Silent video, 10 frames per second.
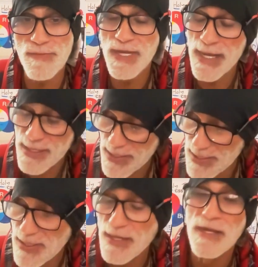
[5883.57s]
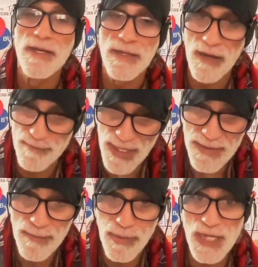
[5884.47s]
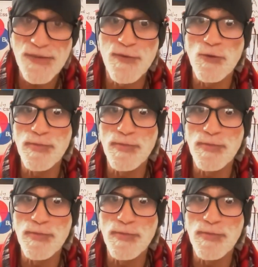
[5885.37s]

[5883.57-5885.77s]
Yes, I've been blissful